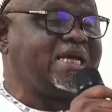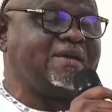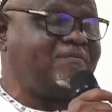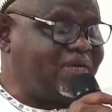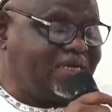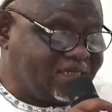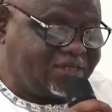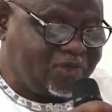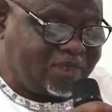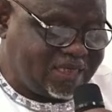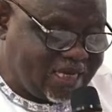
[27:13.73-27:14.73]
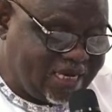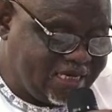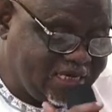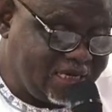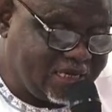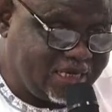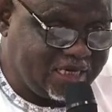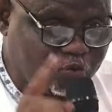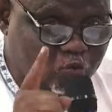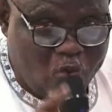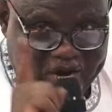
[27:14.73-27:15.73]
If it does not tally, there
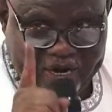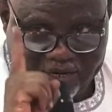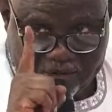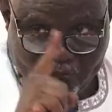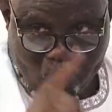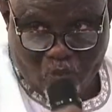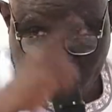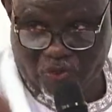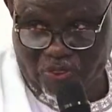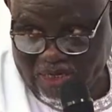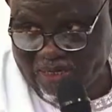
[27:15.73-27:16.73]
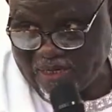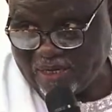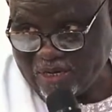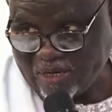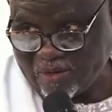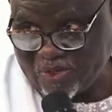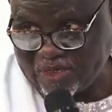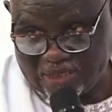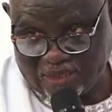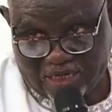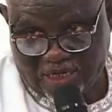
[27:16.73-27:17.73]
is one more than what
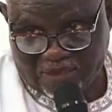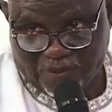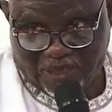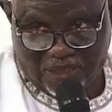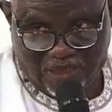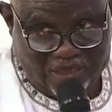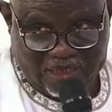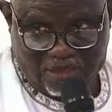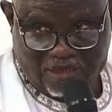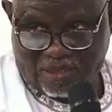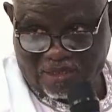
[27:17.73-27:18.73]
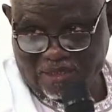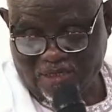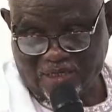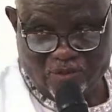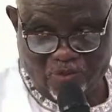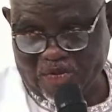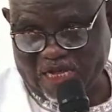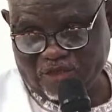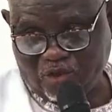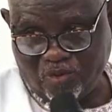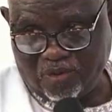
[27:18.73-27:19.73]
is that expression, then you
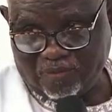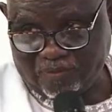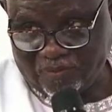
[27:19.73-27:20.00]
cancel